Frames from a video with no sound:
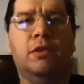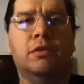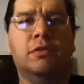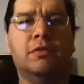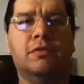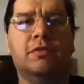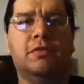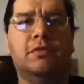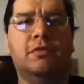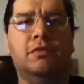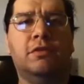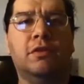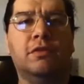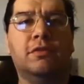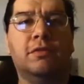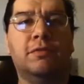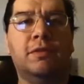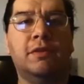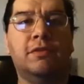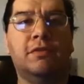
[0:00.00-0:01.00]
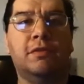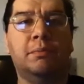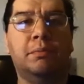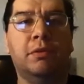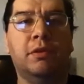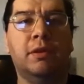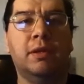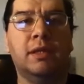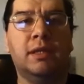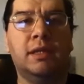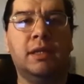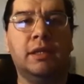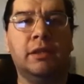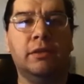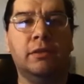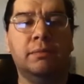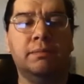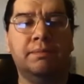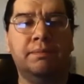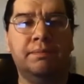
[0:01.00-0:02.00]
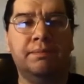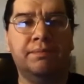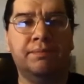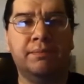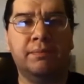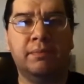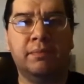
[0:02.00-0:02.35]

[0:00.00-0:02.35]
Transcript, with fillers: folks, Joseph A. Sobora here.